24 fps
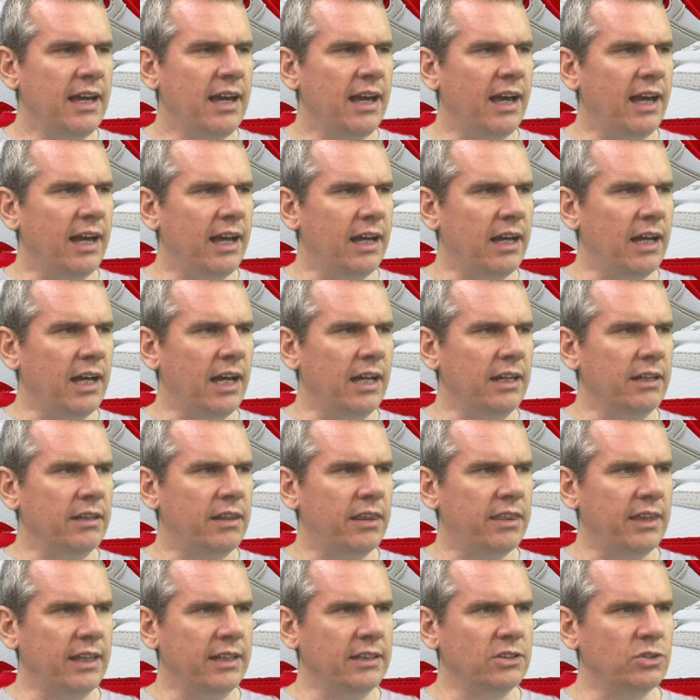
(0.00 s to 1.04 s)
and
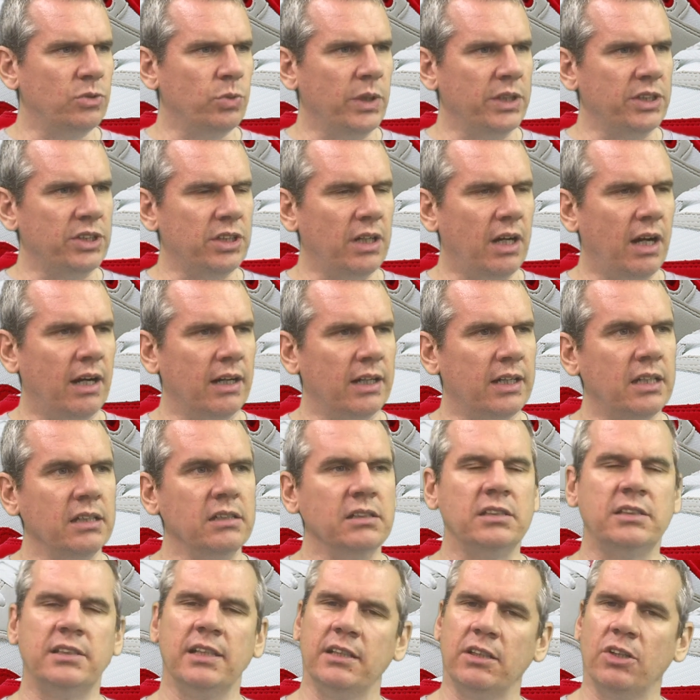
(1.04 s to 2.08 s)
things which are
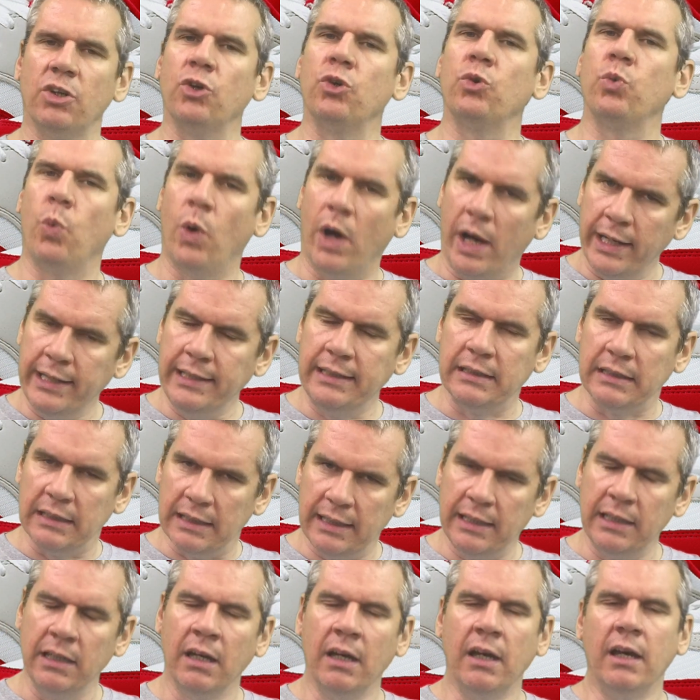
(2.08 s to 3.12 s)
considered
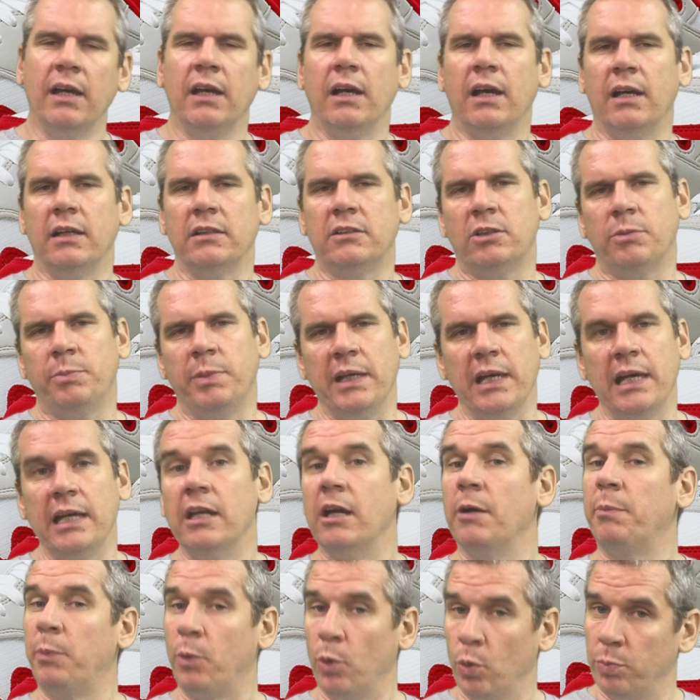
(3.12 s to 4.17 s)
widely to be
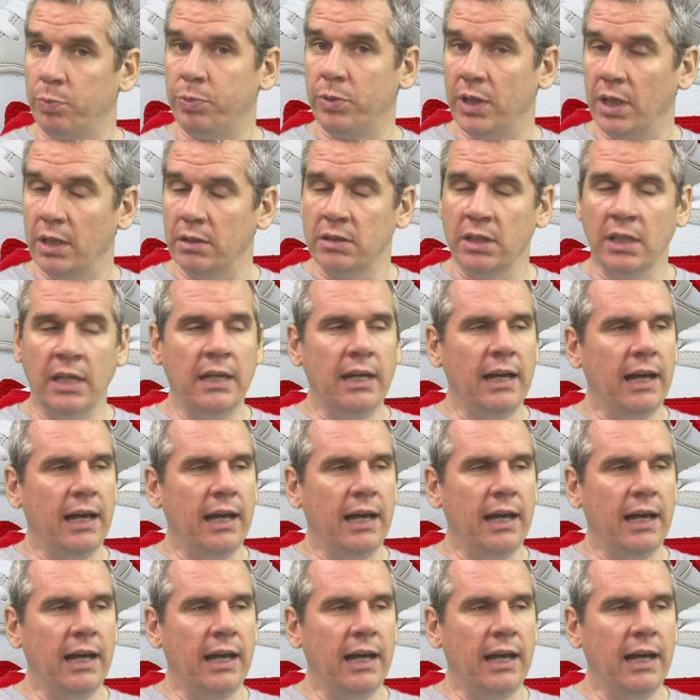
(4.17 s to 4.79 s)
inappropriate.